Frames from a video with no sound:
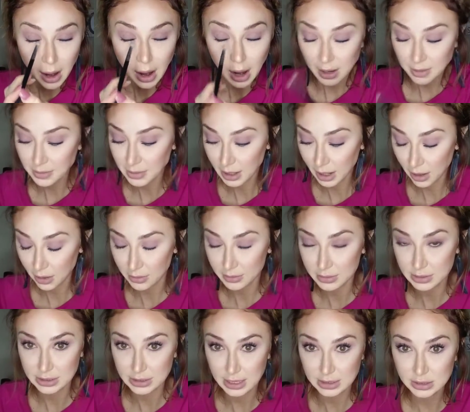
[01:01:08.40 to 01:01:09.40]
I'm now
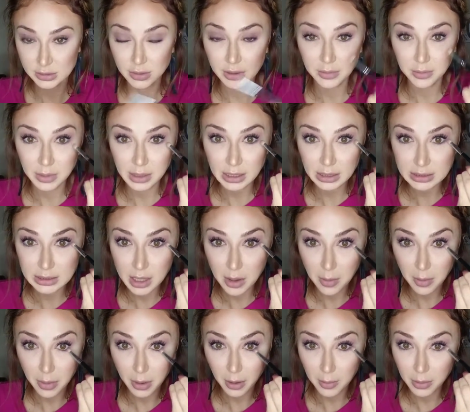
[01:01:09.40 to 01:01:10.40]
obsessed with pinks
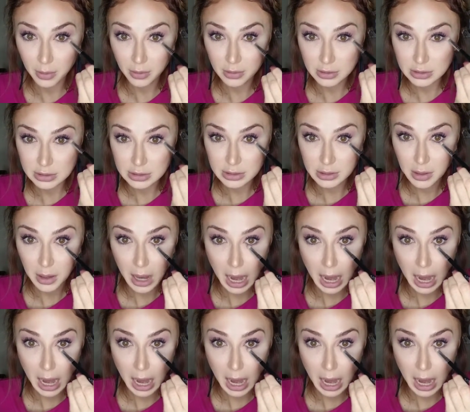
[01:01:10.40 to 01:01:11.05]
and purples,